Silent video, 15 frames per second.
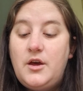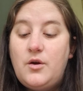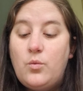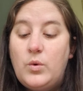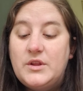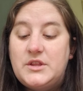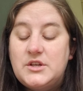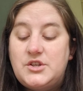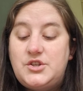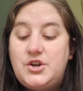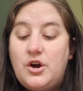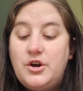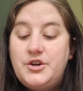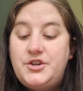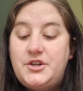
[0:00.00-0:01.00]
With the
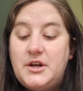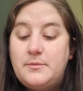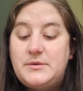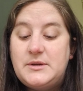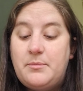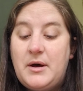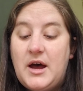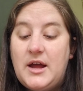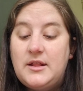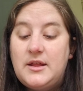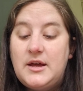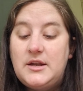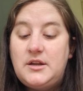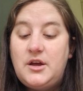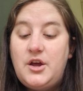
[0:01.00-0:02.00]
starship to
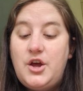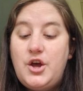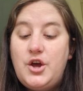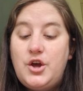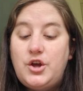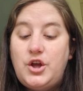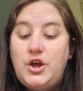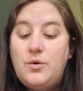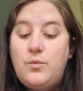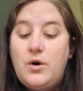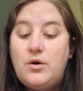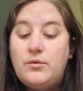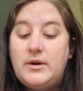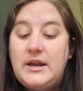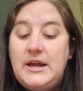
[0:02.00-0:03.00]
pilot, you
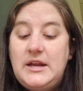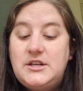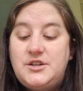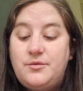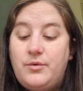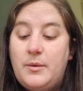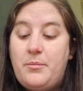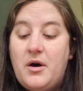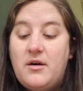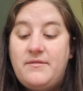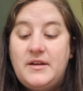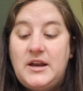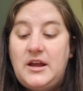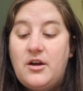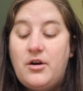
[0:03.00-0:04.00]
won't need to rip off
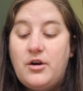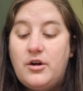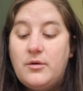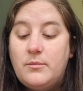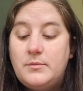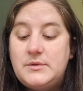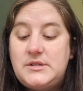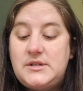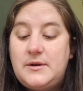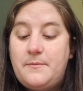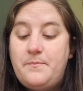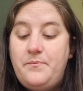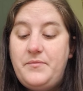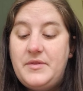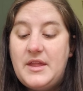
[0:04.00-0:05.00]
any arms.
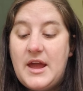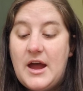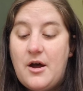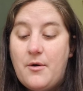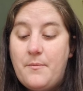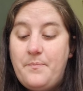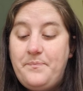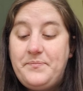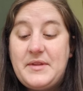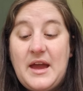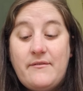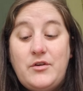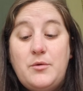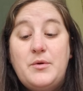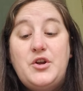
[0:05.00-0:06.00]
Now,
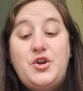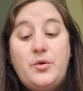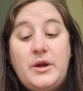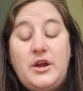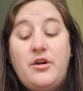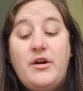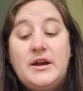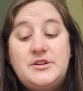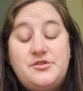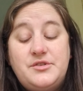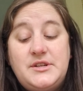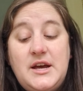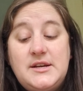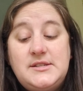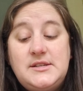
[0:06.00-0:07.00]
have you been doing your
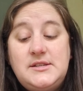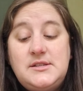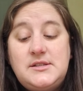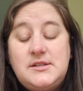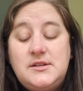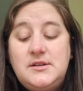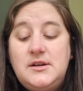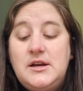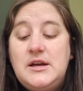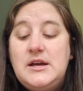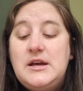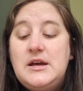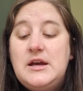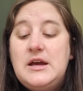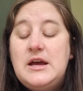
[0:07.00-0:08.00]
exercises?
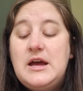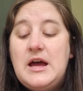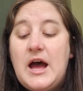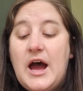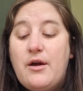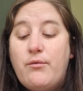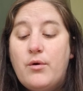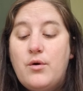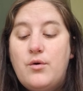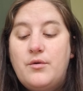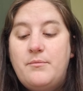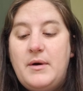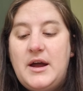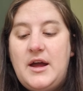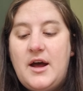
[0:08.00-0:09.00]
I
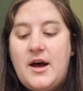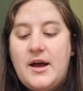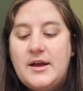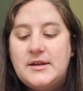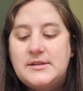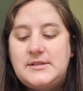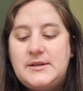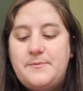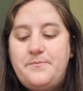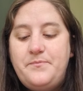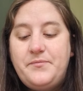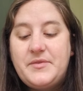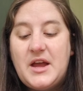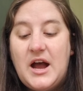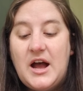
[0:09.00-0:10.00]
rolled my eyes.
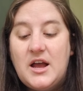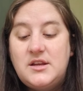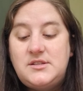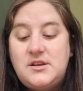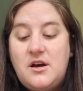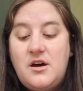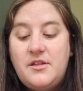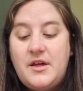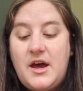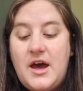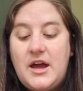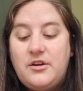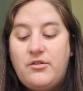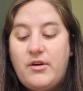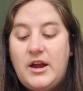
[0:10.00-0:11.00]
I saw
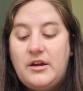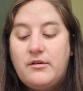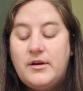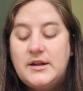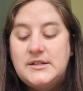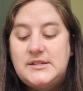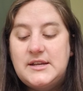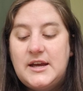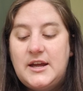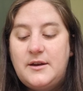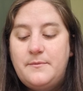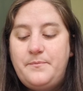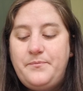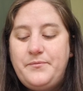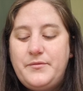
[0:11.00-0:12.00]
that, Gran-Gran said.
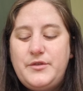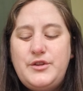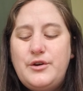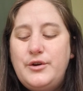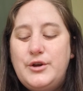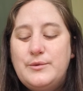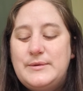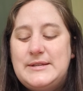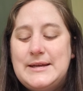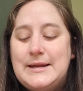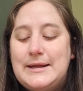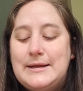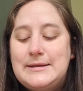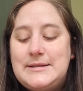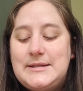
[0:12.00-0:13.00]
No, you
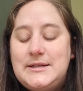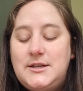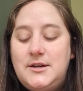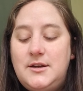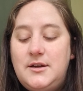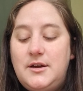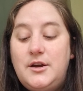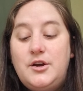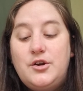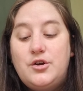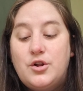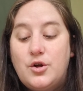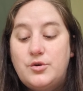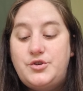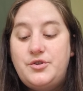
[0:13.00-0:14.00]
didn't.
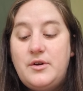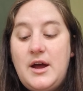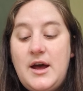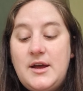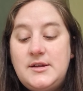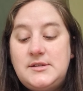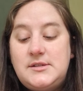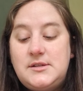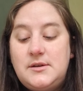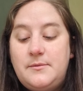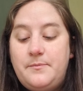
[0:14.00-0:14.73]
Close your eyes.